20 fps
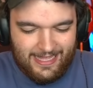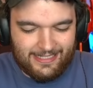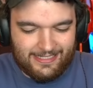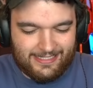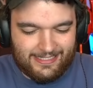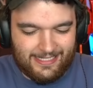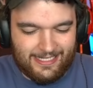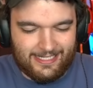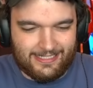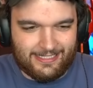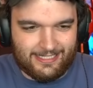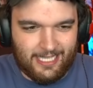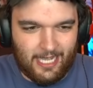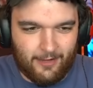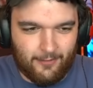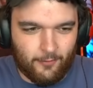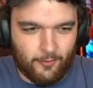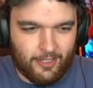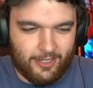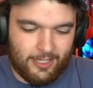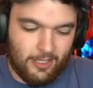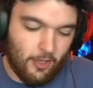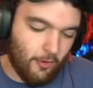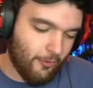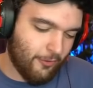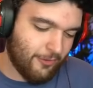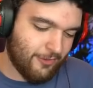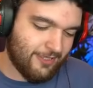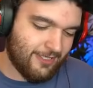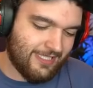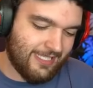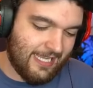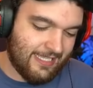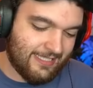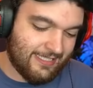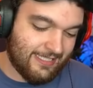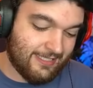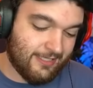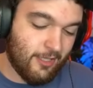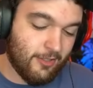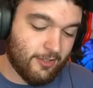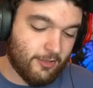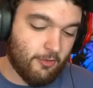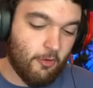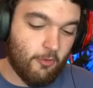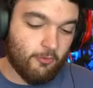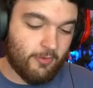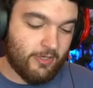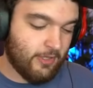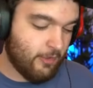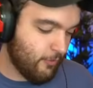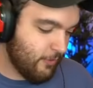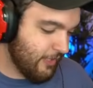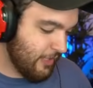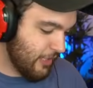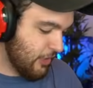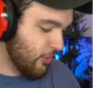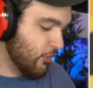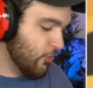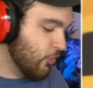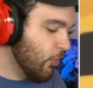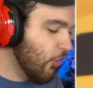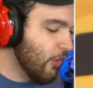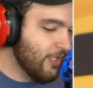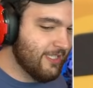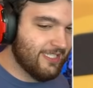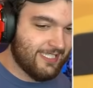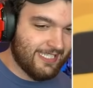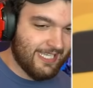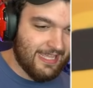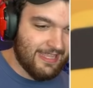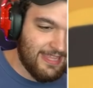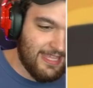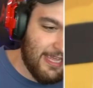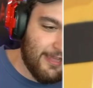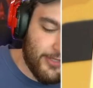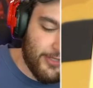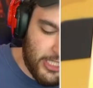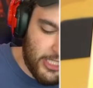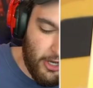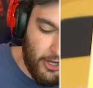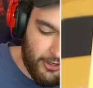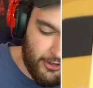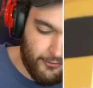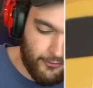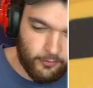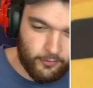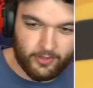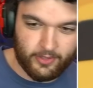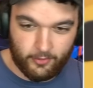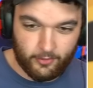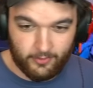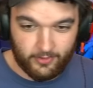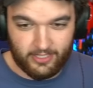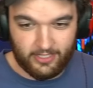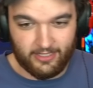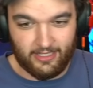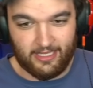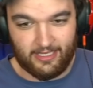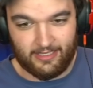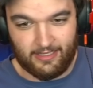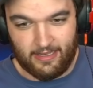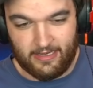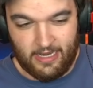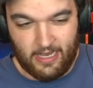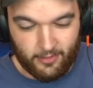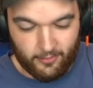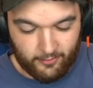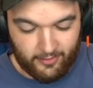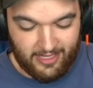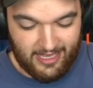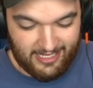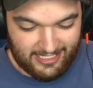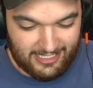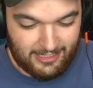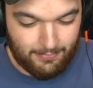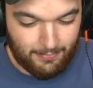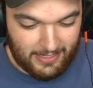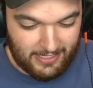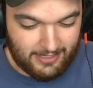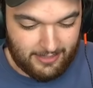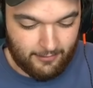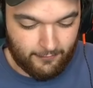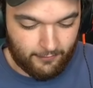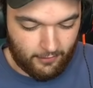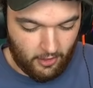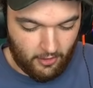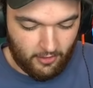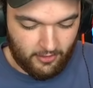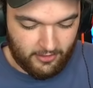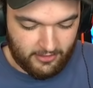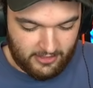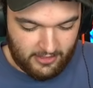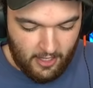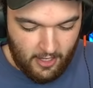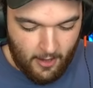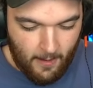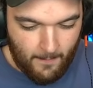it's it's kind of one of the older sets it's also a really really good set they have a ton of really really like not only expensive cards